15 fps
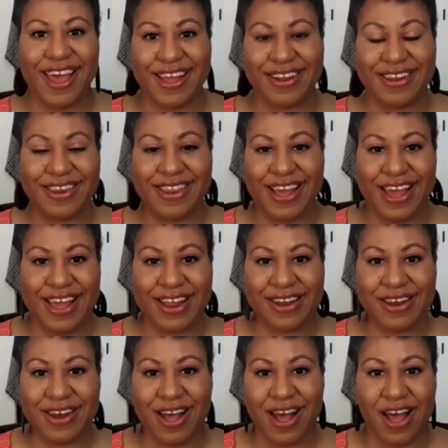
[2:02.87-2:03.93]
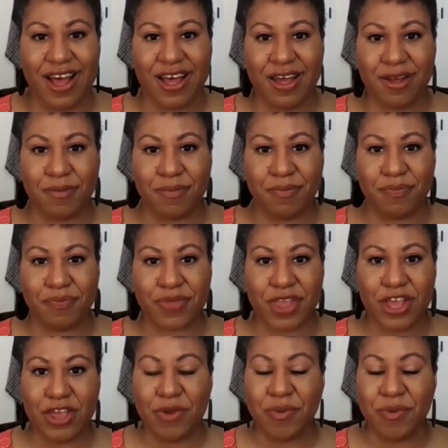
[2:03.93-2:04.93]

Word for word: And then um,